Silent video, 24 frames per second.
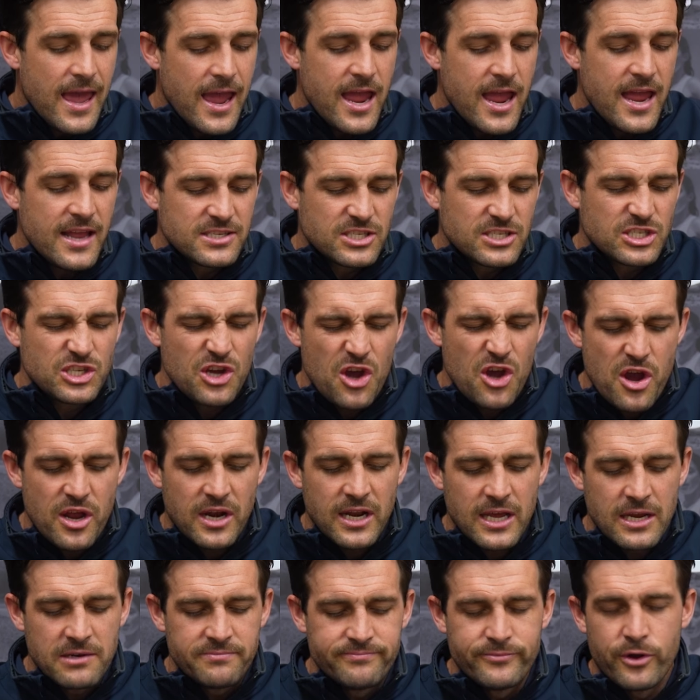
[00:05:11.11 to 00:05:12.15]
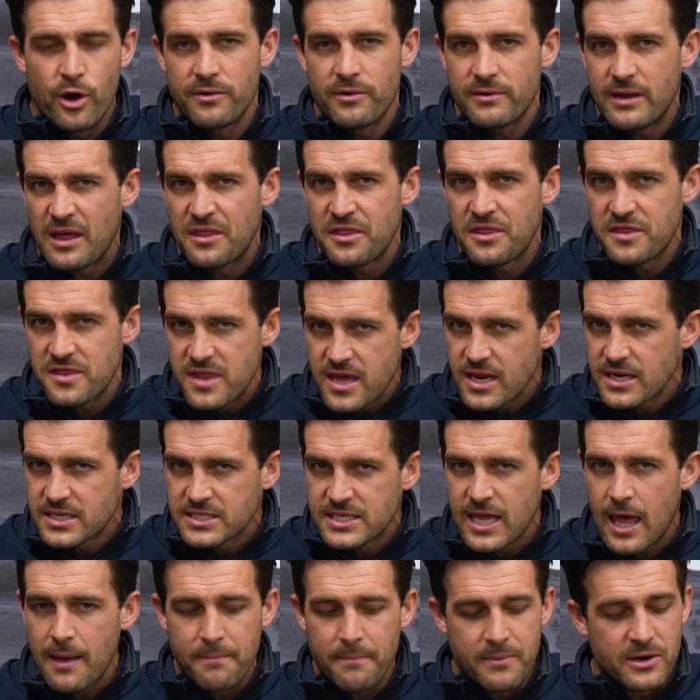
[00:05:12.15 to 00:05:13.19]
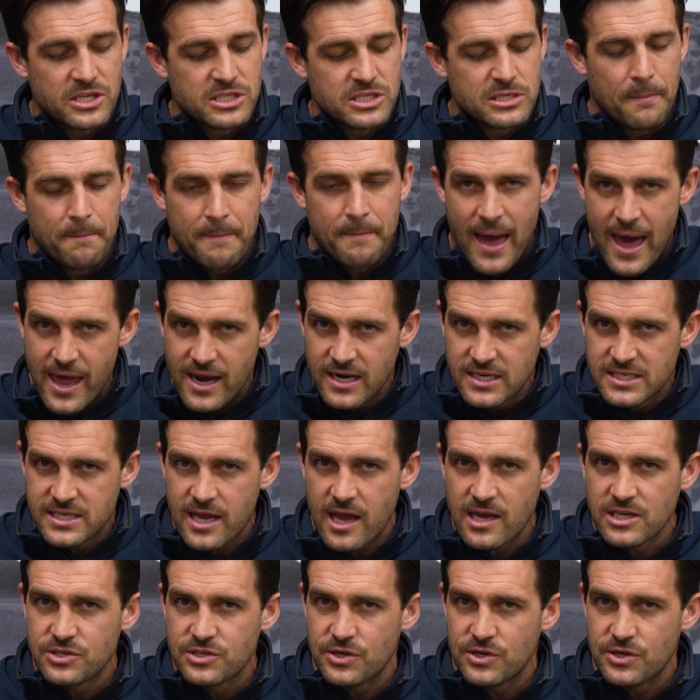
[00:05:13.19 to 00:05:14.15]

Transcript: It's certainly not a thick tongue, but it's a padded tongue,